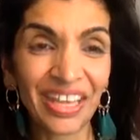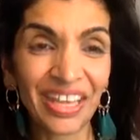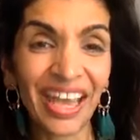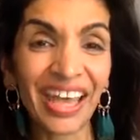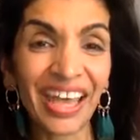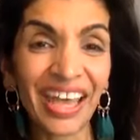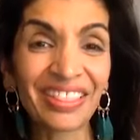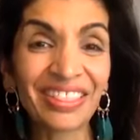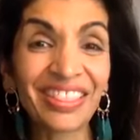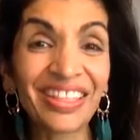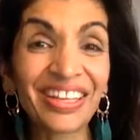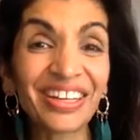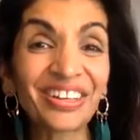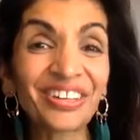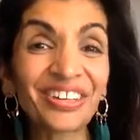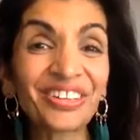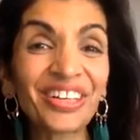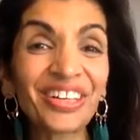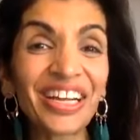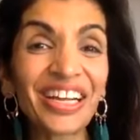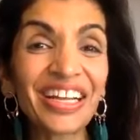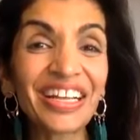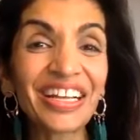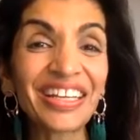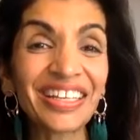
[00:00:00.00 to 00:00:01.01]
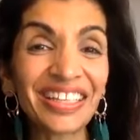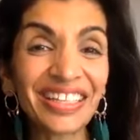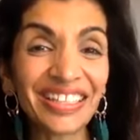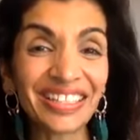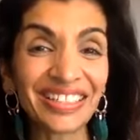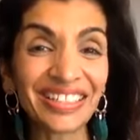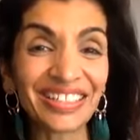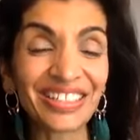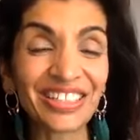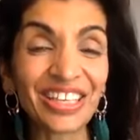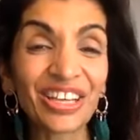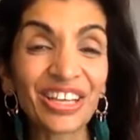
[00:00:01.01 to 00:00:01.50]
And there
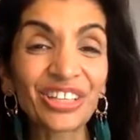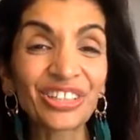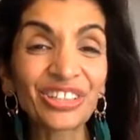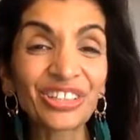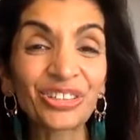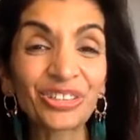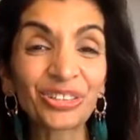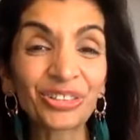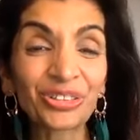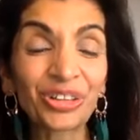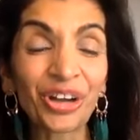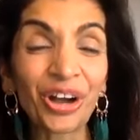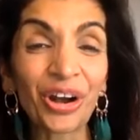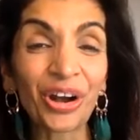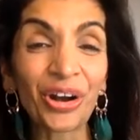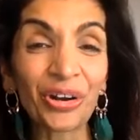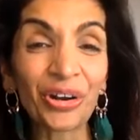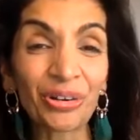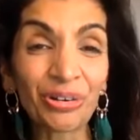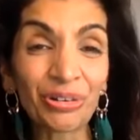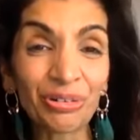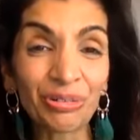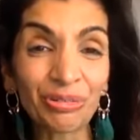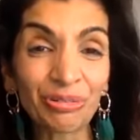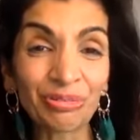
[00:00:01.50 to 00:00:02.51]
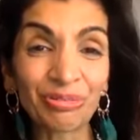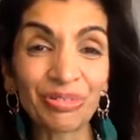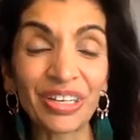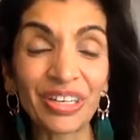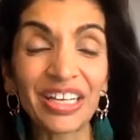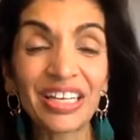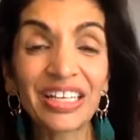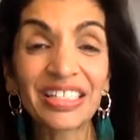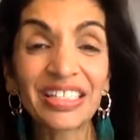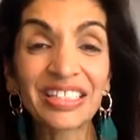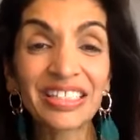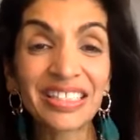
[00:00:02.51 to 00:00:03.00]
is your
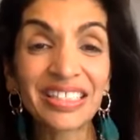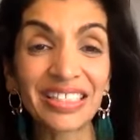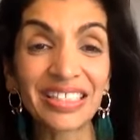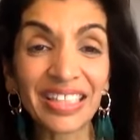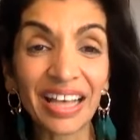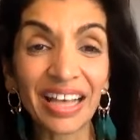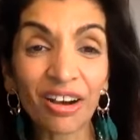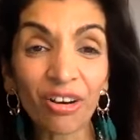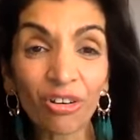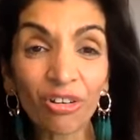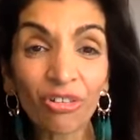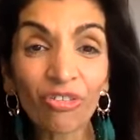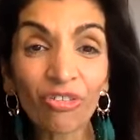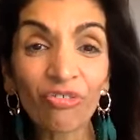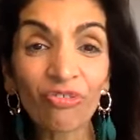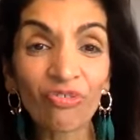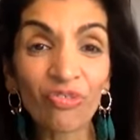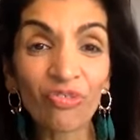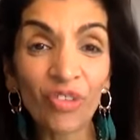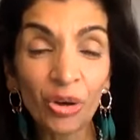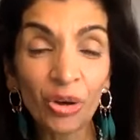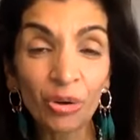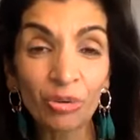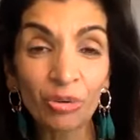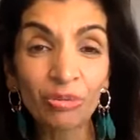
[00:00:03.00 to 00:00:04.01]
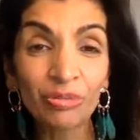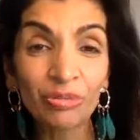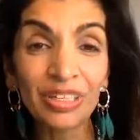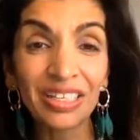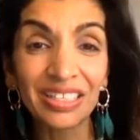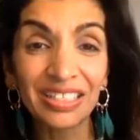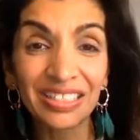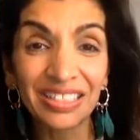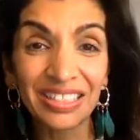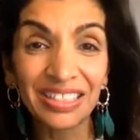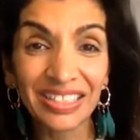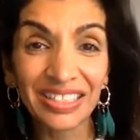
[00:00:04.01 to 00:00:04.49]
own cell phone
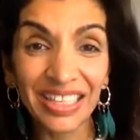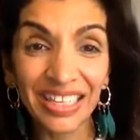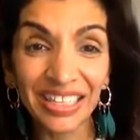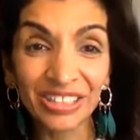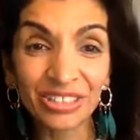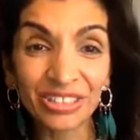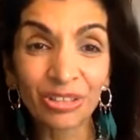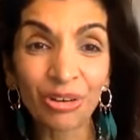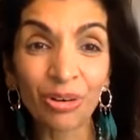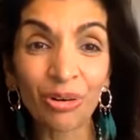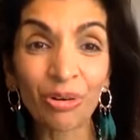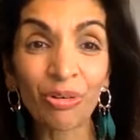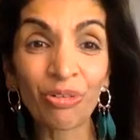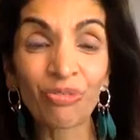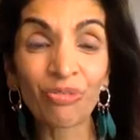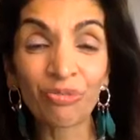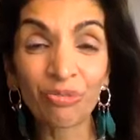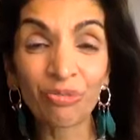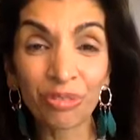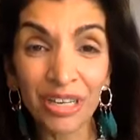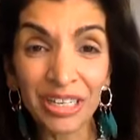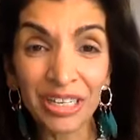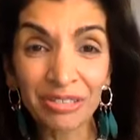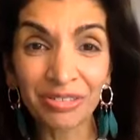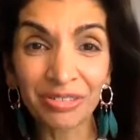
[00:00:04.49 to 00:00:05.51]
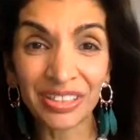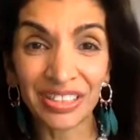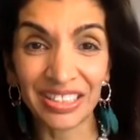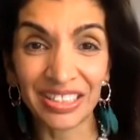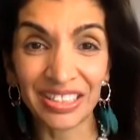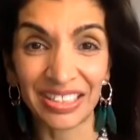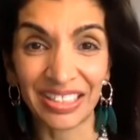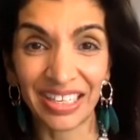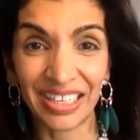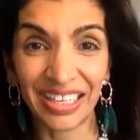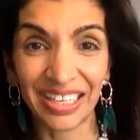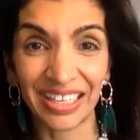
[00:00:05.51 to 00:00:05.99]
signal
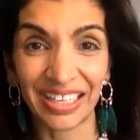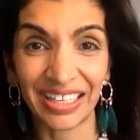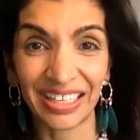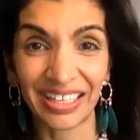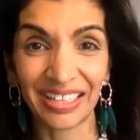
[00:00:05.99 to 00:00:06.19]
frequency